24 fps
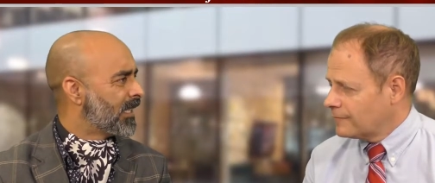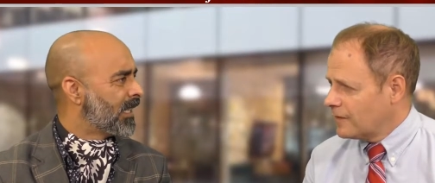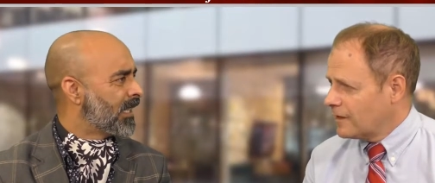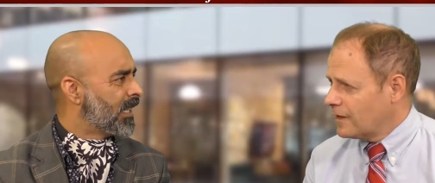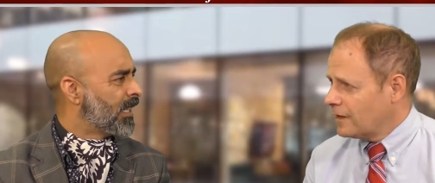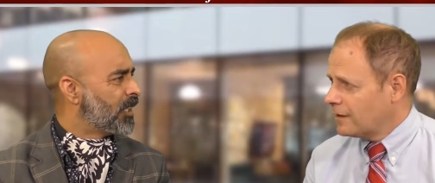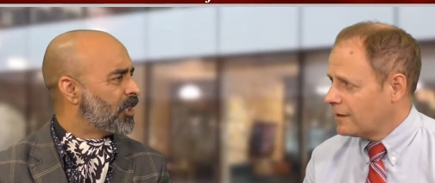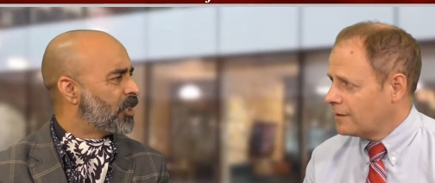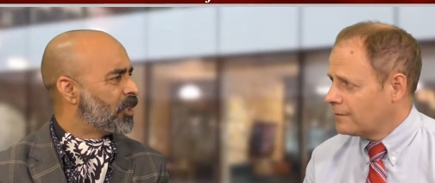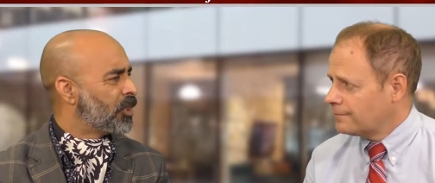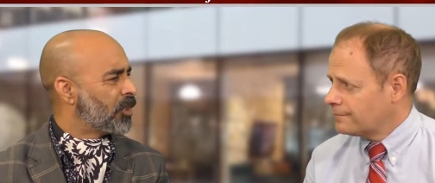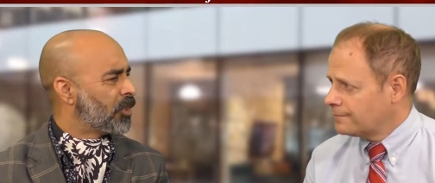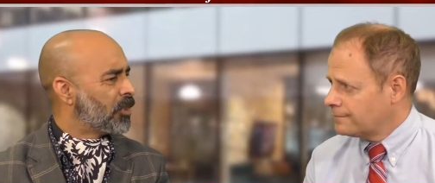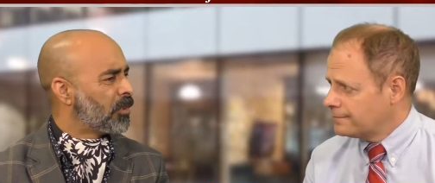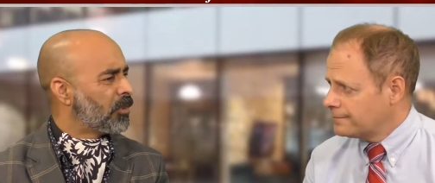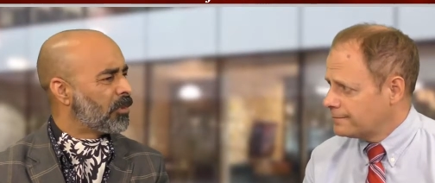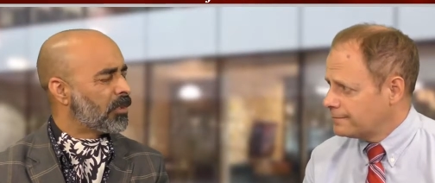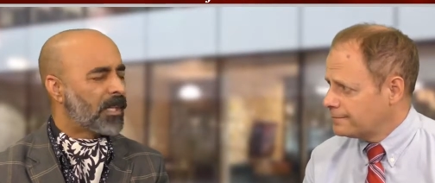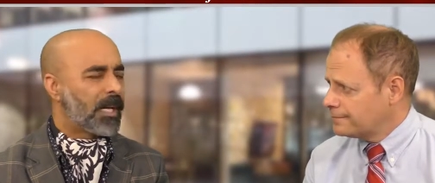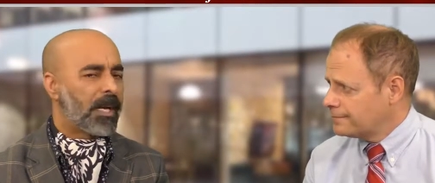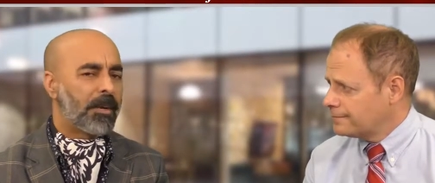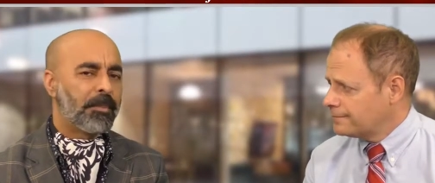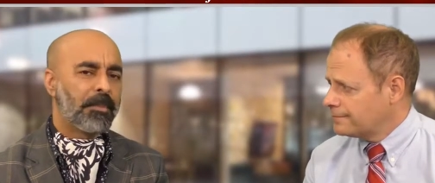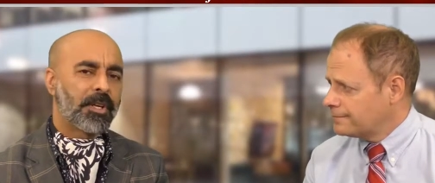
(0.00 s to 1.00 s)
Speaker 1: Yeah. Do
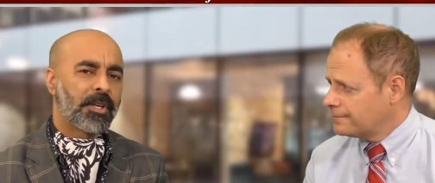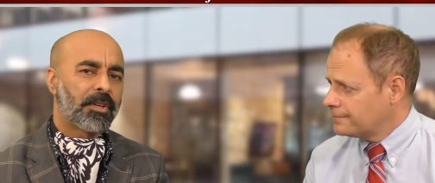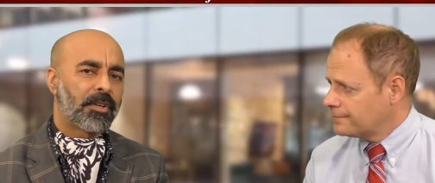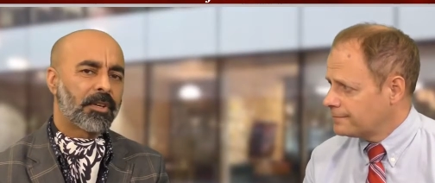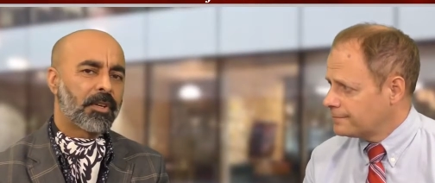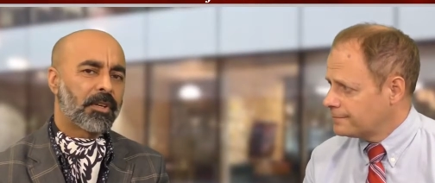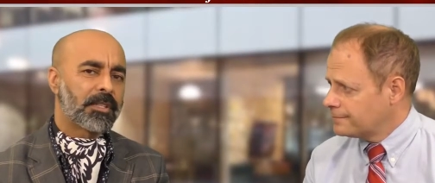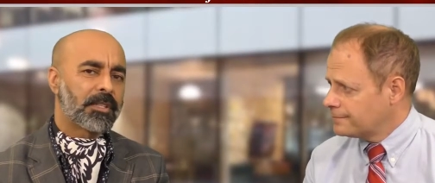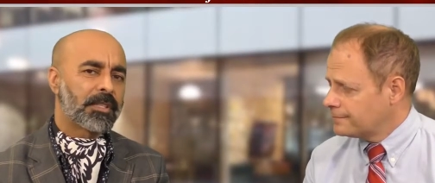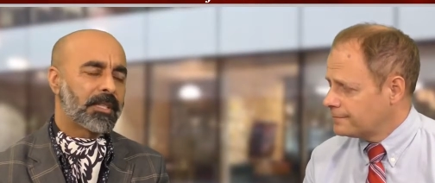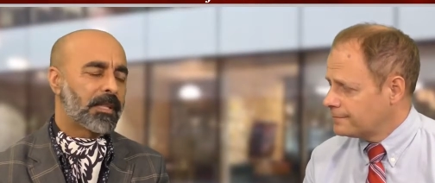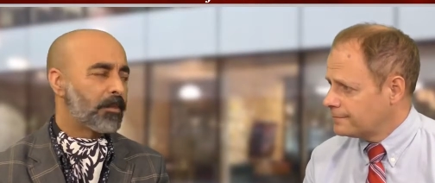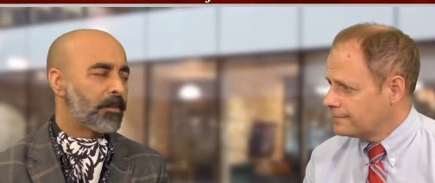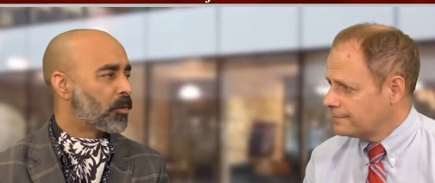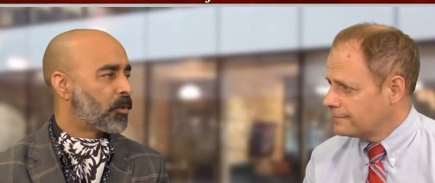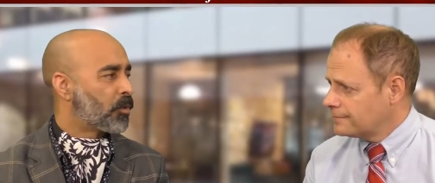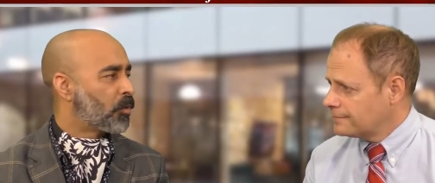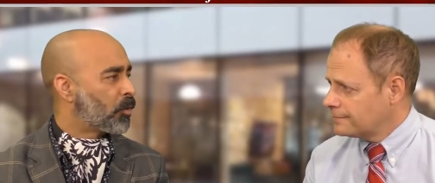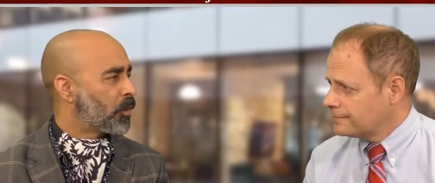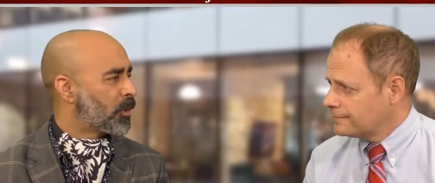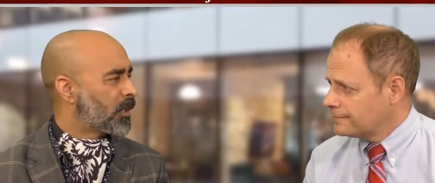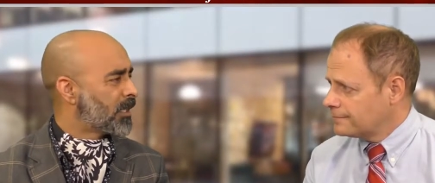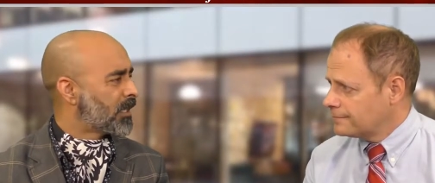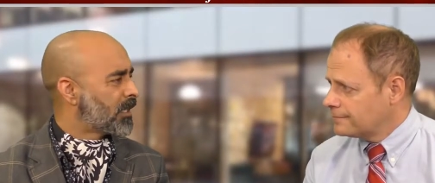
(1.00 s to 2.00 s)
you come across some
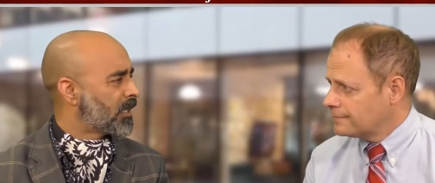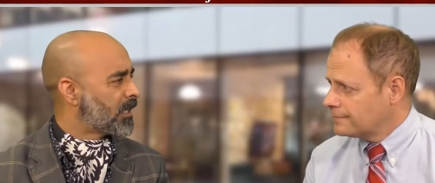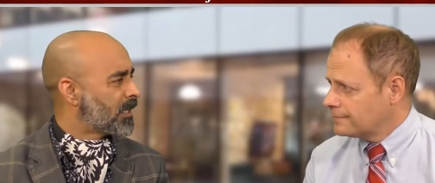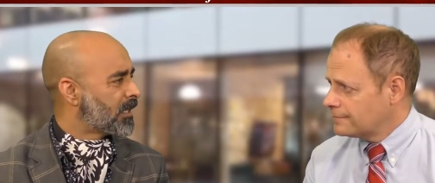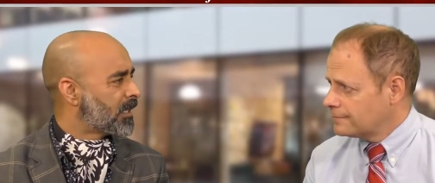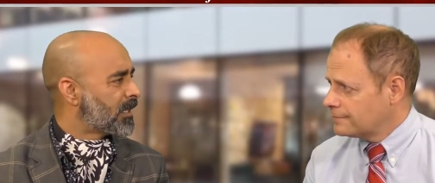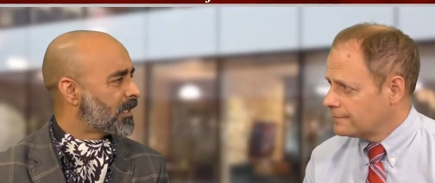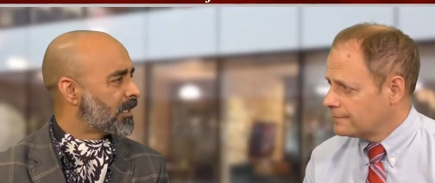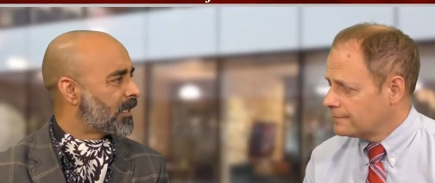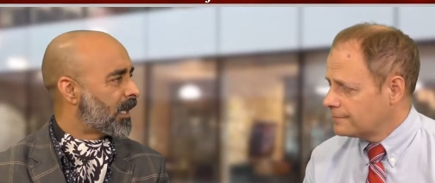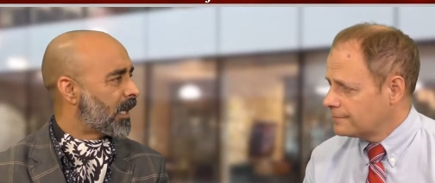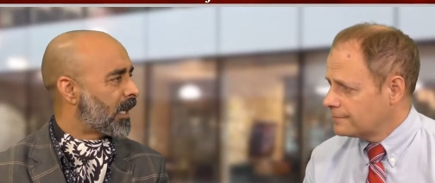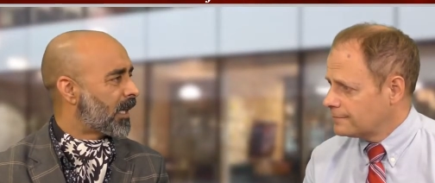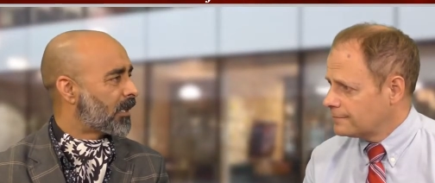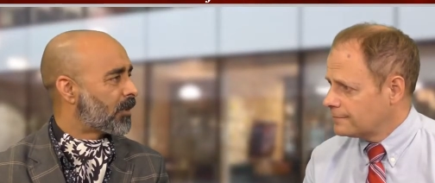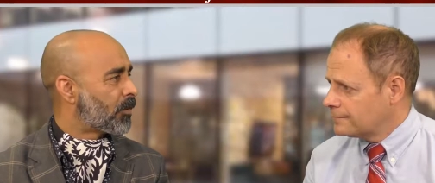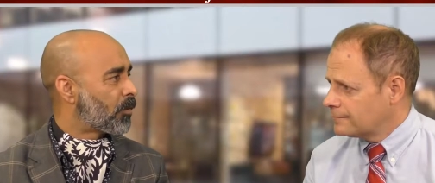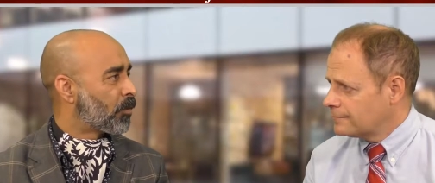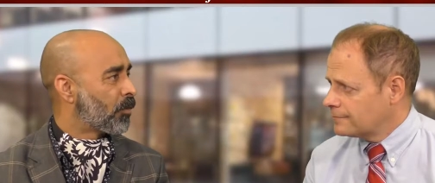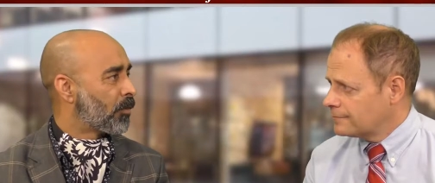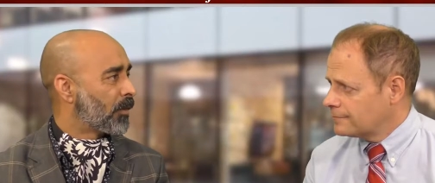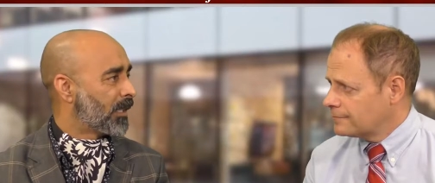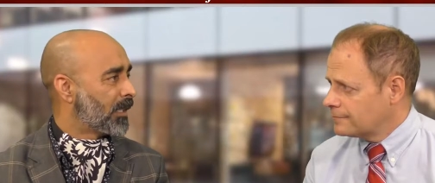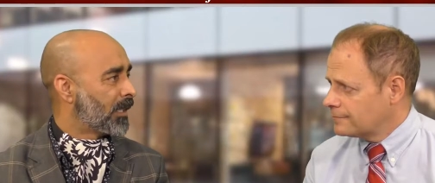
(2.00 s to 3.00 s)
questions
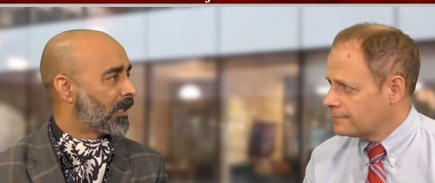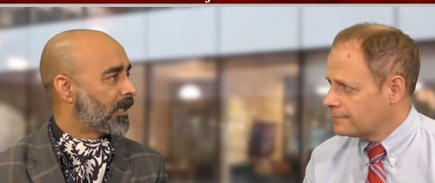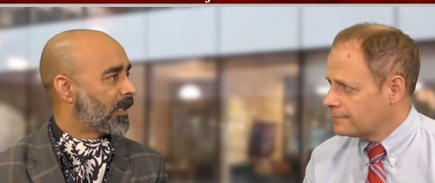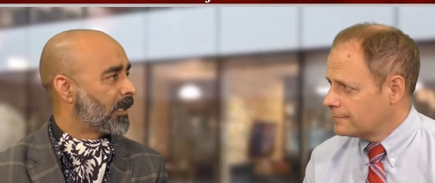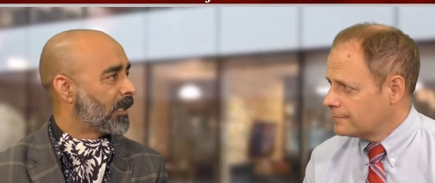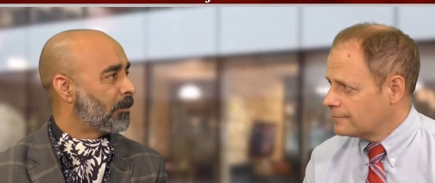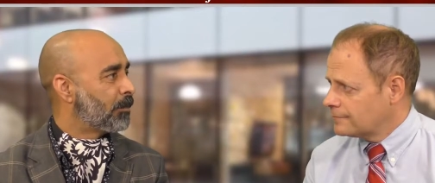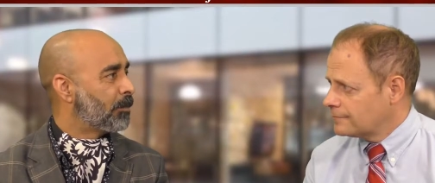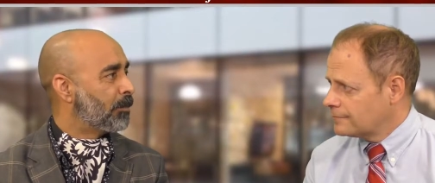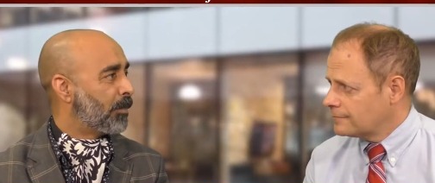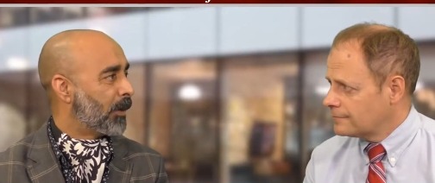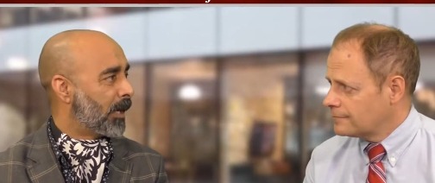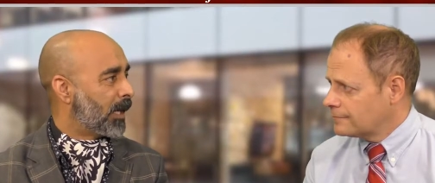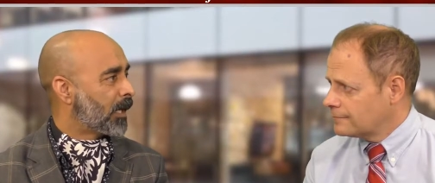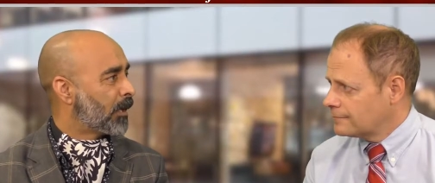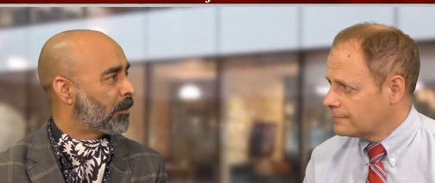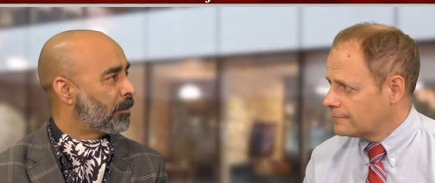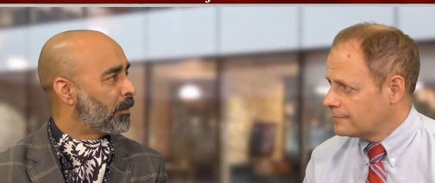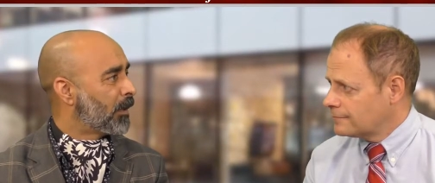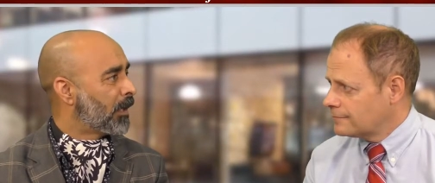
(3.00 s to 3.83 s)
that really bug